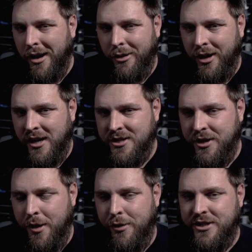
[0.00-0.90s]
hotter
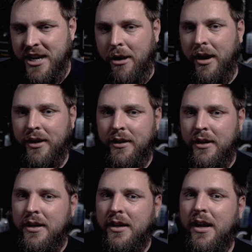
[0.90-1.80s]
cousin, the Terek.
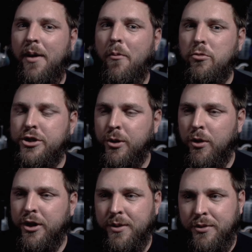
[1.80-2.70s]

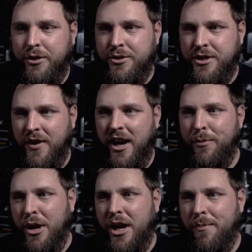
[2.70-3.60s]
Shearwater computers have
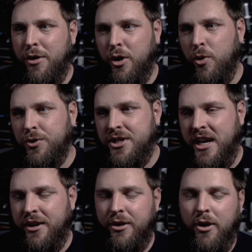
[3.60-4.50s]
kind of become the gold
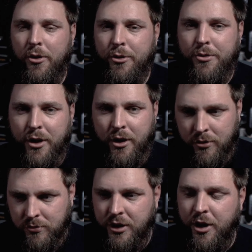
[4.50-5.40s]
standard, although
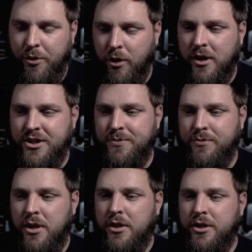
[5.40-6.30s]
there are
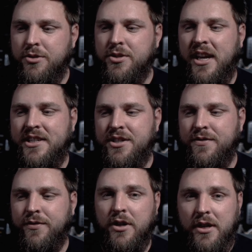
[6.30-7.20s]
some use
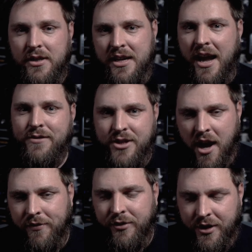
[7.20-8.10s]
cases for dive
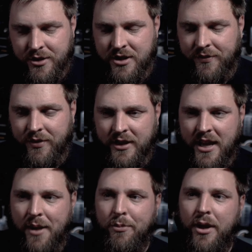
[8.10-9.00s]
soft and other stuff
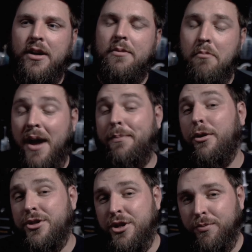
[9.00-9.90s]
like that. But my
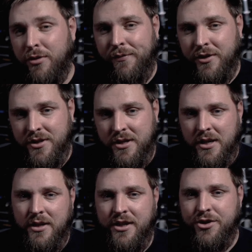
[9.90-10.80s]
personal preference
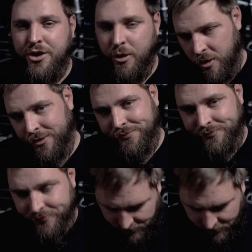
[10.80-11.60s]
is Shearwater.